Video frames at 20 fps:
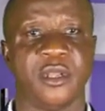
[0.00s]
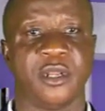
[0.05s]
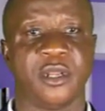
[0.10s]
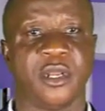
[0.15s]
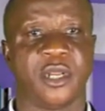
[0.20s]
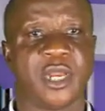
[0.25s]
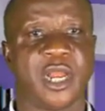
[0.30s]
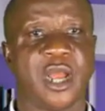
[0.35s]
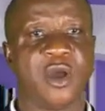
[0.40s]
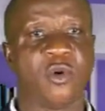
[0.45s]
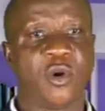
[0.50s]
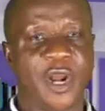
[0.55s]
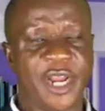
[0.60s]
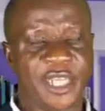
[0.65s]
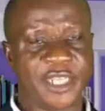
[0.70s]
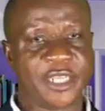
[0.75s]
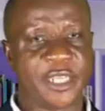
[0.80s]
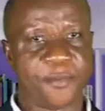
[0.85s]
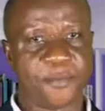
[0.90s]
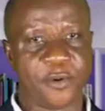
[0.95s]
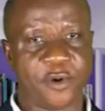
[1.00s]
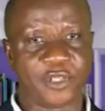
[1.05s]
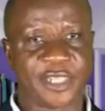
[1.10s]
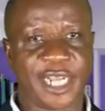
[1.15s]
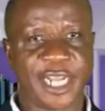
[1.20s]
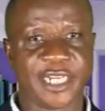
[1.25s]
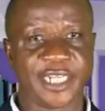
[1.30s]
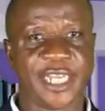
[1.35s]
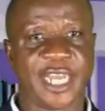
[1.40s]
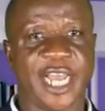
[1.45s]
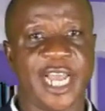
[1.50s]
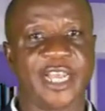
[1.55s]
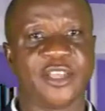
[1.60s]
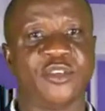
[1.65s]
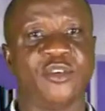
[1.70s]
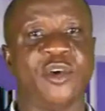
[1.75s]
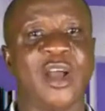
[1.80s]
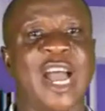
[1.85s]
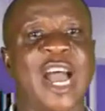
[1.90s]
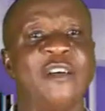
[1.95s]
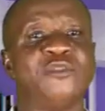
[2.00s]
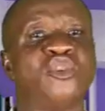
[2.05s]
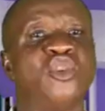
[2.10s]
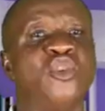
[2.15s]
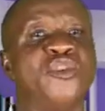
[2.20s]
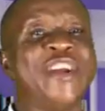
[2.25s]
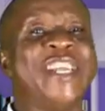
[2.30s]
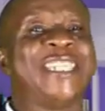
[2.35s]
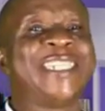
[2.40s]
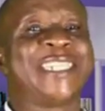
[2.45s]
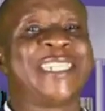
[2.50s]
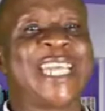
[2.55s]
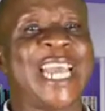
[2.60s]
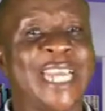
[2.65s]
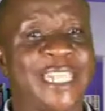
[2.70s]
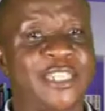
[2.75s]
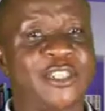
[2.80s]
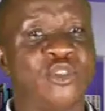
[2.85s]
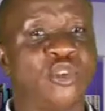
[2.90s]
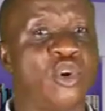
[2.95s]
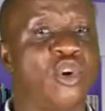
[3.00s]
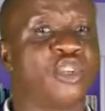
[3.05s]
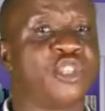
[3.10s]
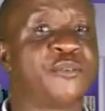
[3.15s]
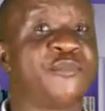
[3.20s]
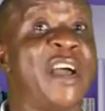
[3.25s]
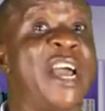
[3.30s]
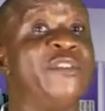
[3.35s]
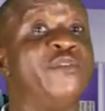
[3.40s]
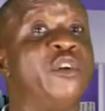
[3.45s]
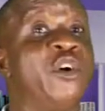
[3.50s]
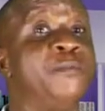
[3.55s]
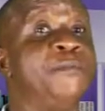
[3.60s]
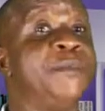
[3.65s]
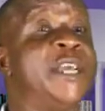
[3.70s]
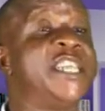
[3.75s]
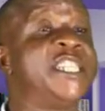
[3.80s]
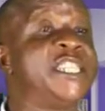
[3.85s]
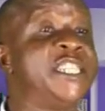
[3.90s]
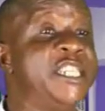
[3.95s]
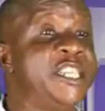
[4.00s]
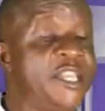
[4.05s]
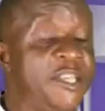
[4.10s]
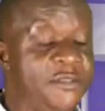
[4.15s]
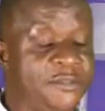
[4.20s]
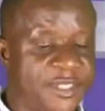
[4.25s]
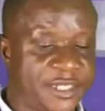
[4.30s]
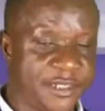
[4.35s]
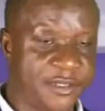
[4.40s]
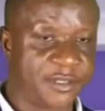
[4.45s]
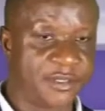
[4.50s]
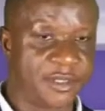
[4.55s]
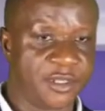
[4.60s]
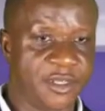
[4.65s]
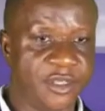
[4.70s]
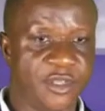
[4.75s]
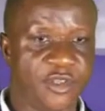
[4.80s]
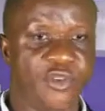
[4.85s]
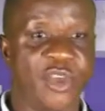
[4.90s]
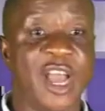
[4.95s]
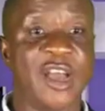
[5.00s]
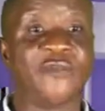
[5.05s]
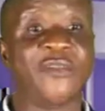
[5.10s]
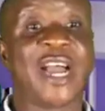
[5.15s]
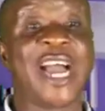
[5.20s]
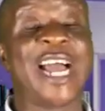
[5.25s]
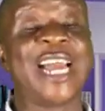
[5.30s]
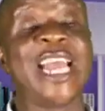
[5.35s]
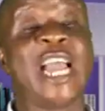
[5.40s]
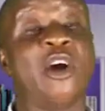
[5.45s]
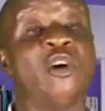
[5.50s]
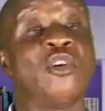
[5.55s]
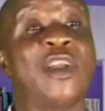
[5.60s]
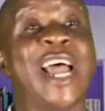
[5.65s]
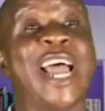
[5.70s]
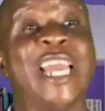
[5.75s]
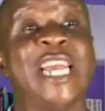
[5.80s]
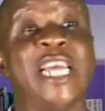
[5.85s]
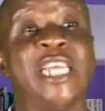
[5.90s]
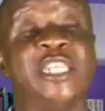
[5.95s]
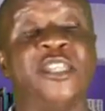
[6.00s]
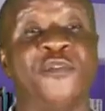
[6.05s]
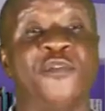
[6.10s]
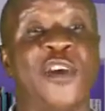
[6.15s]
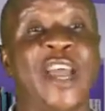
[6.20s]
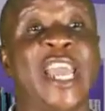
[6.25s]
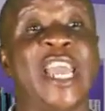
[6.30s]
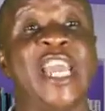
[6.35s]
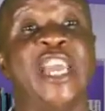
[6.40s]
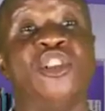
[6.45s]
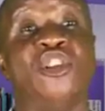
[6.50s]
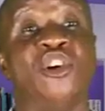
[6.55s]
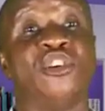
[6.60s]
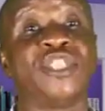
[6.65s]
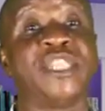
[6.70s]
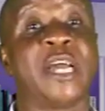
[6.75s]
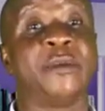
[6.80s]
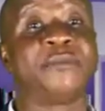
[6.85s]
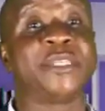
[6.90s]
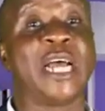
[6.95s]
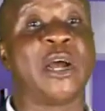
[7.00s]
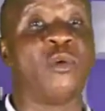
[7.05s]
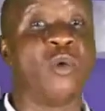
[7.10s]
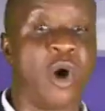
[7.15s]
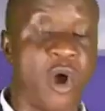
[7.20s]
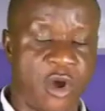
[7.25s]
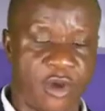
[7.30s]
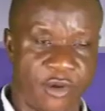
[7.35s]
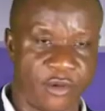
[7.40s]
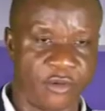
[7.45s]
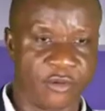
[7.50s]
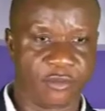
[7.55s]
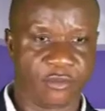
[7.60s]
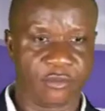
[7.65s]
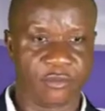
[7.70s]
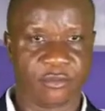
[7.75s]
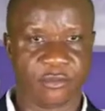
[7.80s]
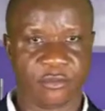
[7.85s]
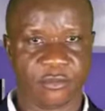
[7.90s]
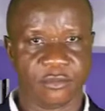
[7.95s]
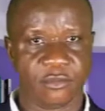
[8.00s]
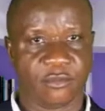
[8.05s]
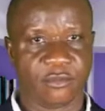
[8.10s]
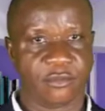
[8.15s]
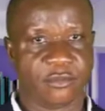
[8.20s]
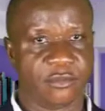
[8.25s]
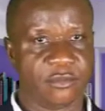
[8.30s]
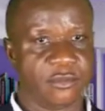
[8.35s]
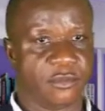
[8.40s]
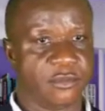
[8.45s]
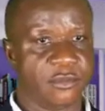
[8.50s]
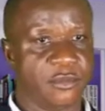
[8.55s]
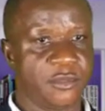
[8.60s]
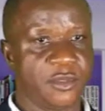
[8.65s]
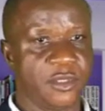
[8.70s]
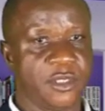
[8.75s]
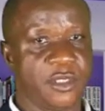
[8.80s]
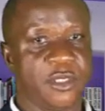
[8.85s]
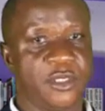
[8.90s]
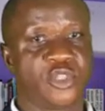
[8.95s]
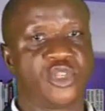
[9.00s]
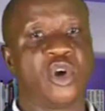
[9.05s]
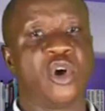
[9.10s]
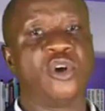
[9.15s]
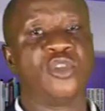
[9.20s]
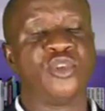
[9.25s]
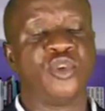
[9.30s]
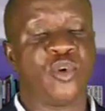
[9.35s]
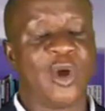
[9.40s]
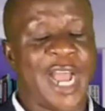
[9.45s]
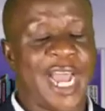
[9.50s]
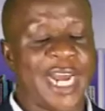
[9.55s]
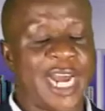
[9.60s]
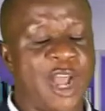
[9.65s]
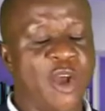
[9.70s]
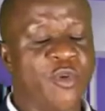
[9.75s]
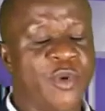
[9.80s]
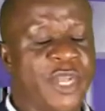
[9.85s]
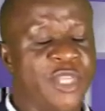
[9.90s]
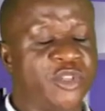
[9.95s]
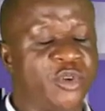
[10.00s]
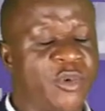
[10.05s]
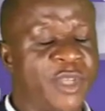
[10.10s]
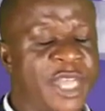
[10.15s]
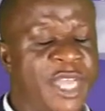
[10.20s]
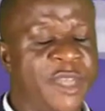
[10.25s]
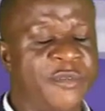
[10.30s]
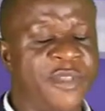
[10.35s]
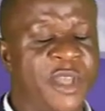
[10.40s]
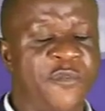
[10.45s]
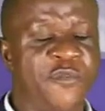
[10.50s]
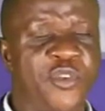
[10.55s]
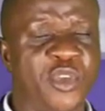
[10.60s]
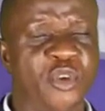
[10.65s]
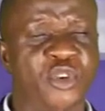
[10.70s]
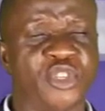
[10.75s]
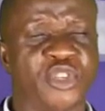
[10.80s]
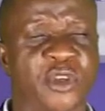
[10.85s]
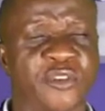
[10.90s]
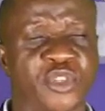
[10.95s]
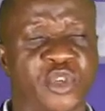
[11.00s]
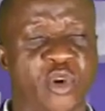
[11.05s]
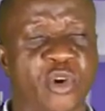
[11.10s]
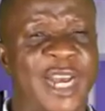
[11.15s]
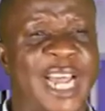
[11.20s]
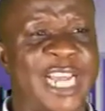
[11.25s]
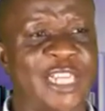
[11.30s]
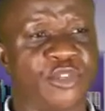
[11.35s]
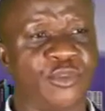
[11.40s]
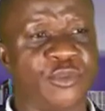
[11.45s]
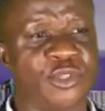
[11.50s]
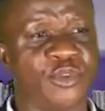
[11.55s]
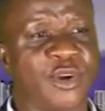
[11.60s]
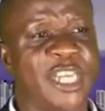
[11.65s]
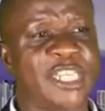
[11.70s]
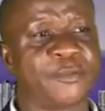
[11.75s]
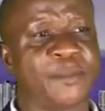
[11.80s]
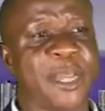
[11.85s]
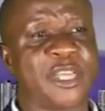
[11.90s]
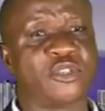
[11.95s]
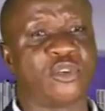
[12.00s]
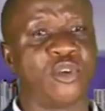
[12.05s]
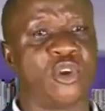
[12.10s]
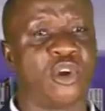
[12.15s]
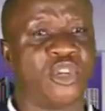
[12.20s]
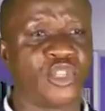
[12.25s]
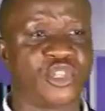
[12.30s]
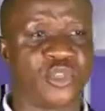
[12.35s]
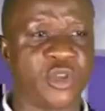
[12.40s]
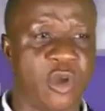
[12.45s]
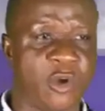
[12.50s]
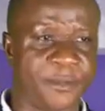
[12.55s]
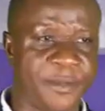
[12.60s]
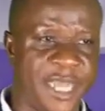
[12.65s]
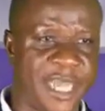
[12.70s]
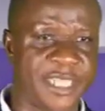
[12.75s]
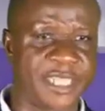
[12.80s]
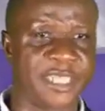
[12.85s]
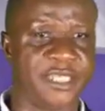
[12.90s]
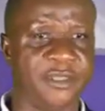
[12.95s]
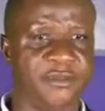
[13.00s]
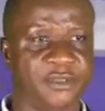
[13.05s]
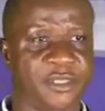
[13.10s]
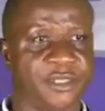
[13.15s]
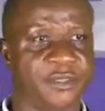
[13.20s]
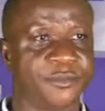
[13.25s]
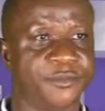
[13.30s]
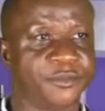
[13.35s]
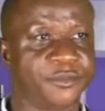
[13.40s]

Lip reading: Now, what is important here, you have to restate those 5 objectives you have earlier on identified in your chapter 1. So, you are now going to give the views of scholars with respect to those objectives,